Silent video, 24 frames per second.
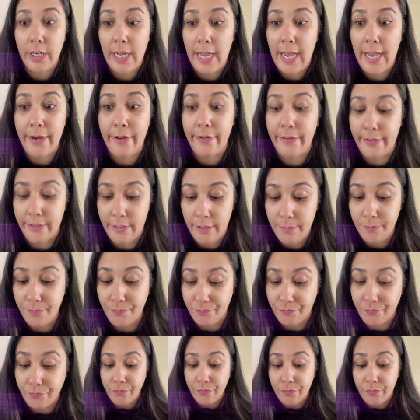I don't know.
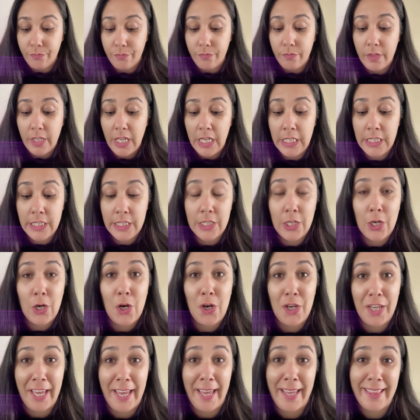So
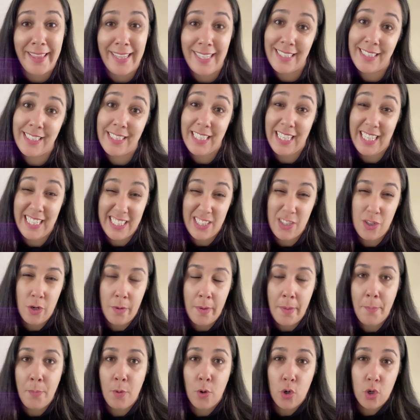yeah, that's extremely
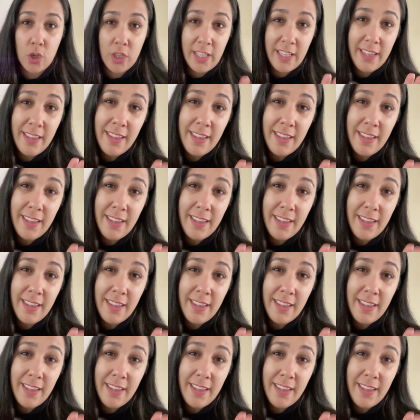important.